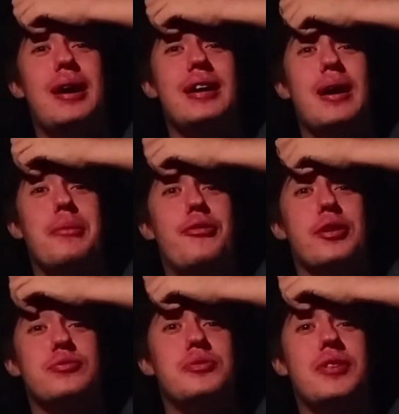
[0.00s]
I can't be
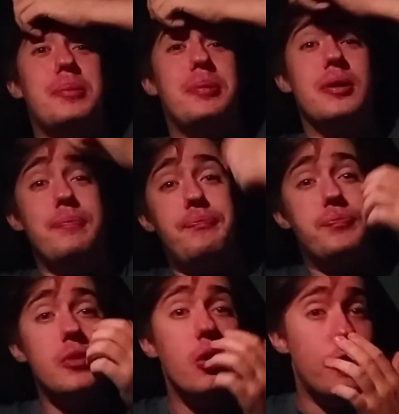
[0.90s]
fucked with that. But
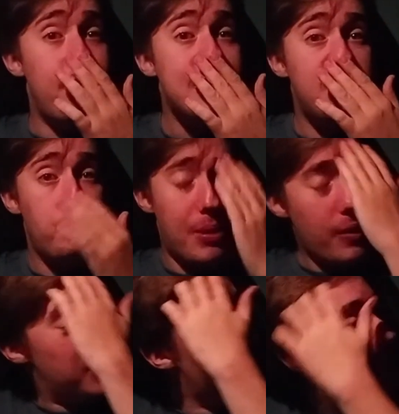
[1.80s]
no, the festive pie,
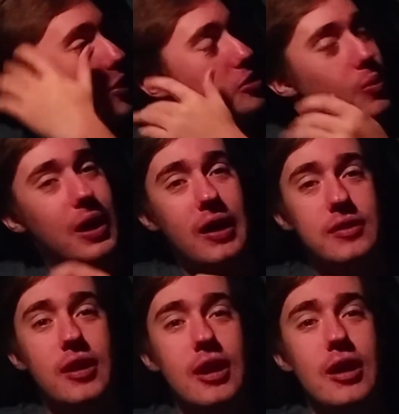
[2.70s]
which I've also had,